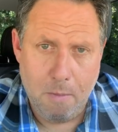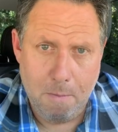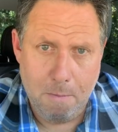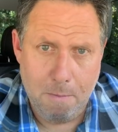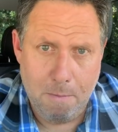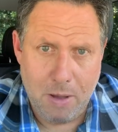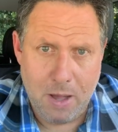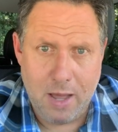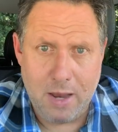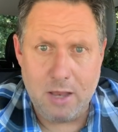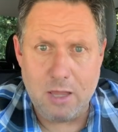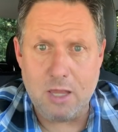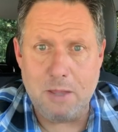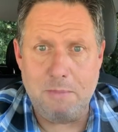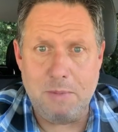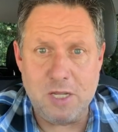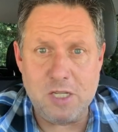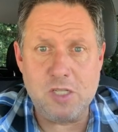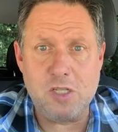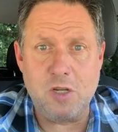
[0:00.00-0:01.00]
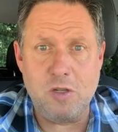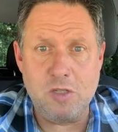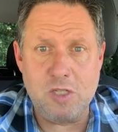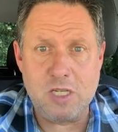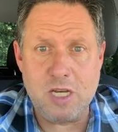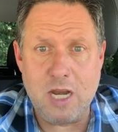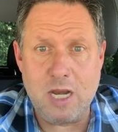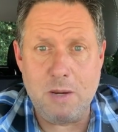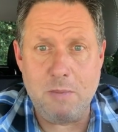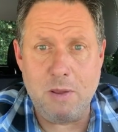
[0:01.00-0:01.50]
but the bus
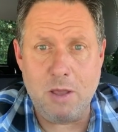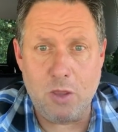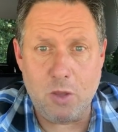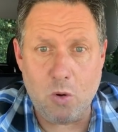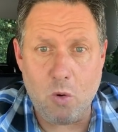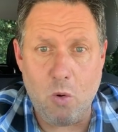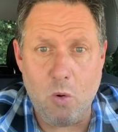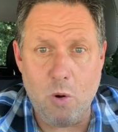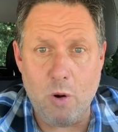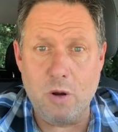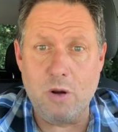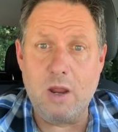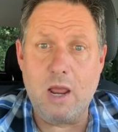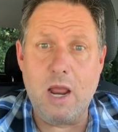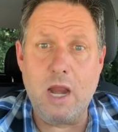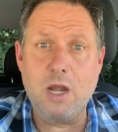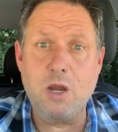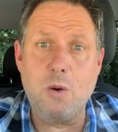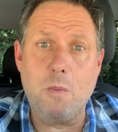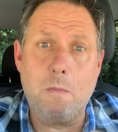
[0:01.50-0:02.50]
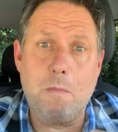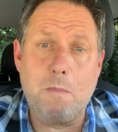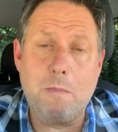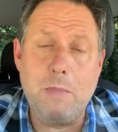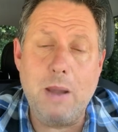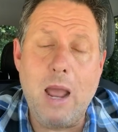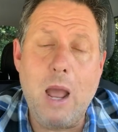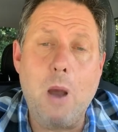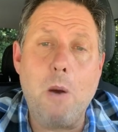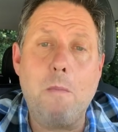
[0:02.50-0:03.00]
zones tend to be on the corner and you're
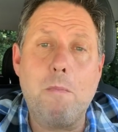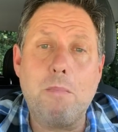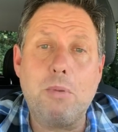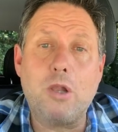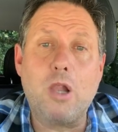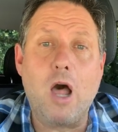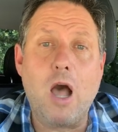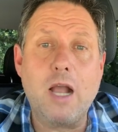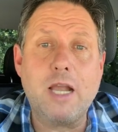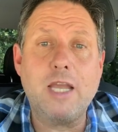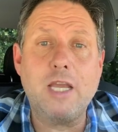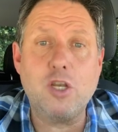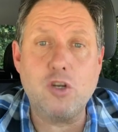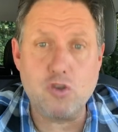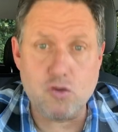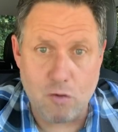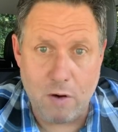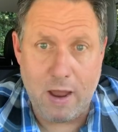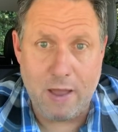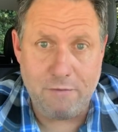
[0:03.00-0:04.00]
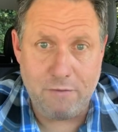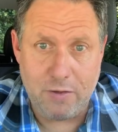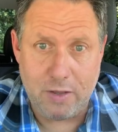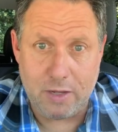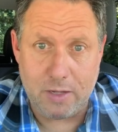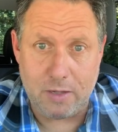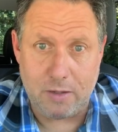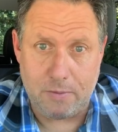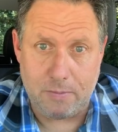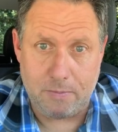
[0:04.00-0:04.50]
now blocking
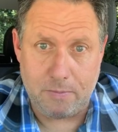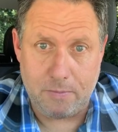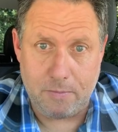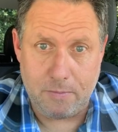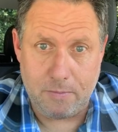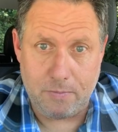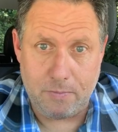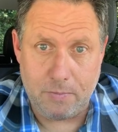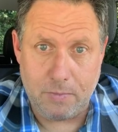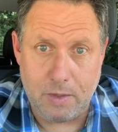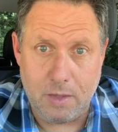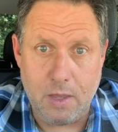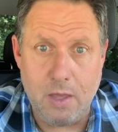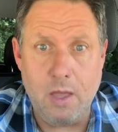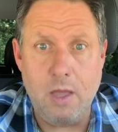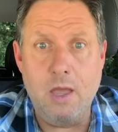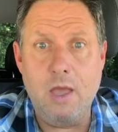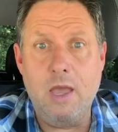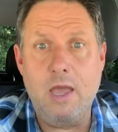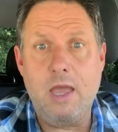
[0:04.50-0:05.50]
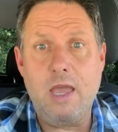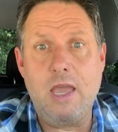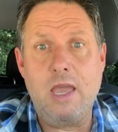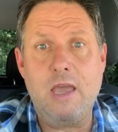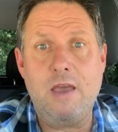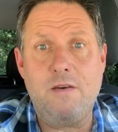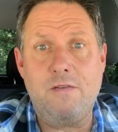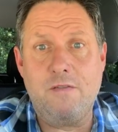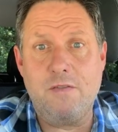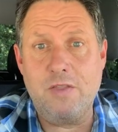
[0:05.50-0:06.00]
traffic.
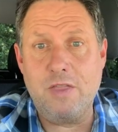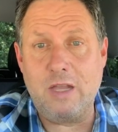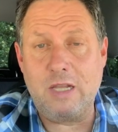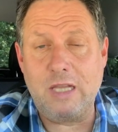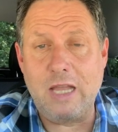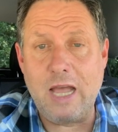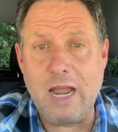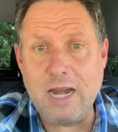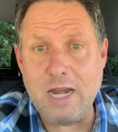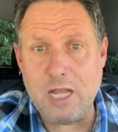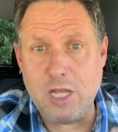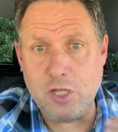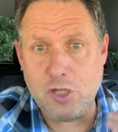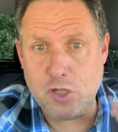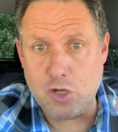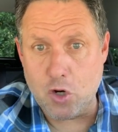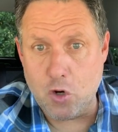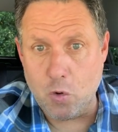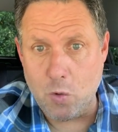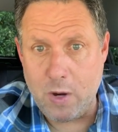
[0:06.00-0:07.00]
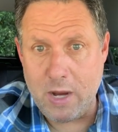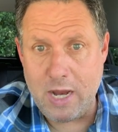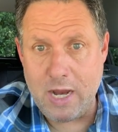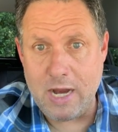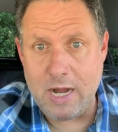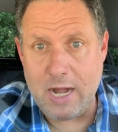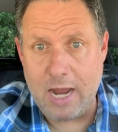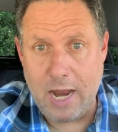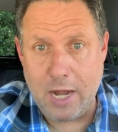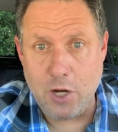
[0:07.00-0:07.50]
If the light is
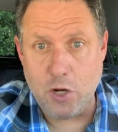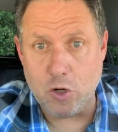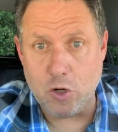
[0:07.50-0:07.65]
green and